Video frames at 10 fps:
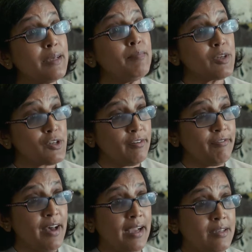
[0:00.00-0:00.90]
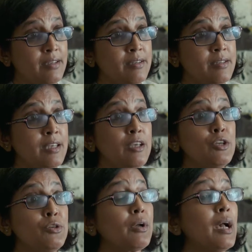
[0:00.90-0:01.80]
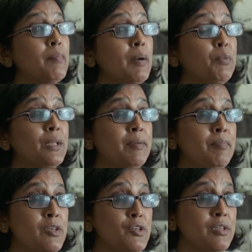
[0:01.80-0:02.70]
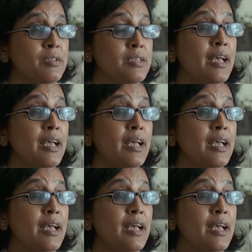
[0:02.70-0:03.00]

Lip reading: emission factors to come up with emissions.